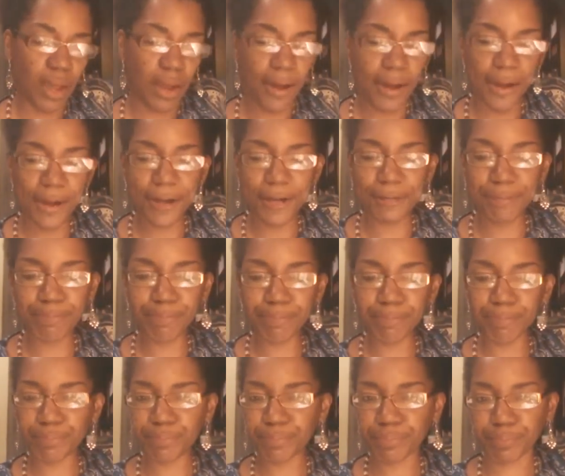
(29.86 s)
Um,
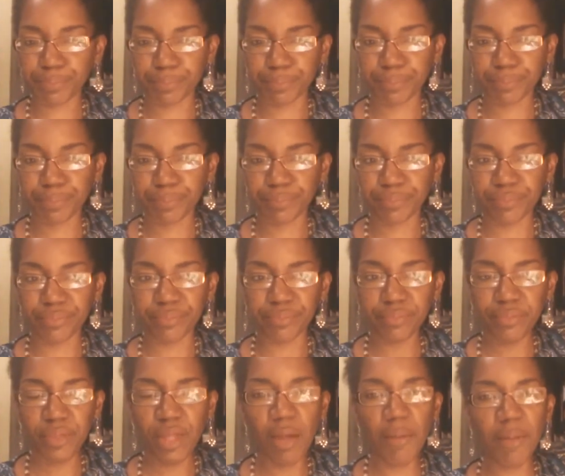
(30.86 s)

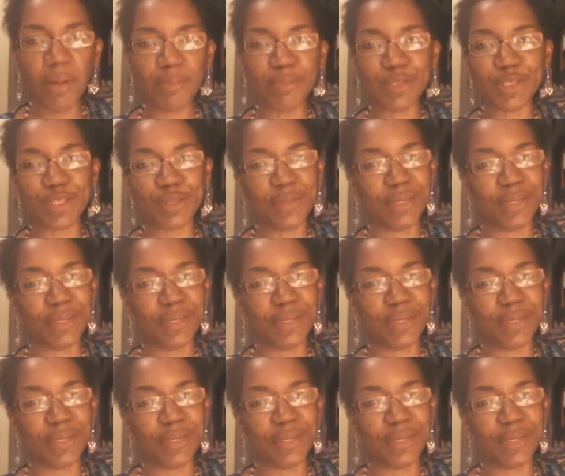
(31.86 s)
but I'm just going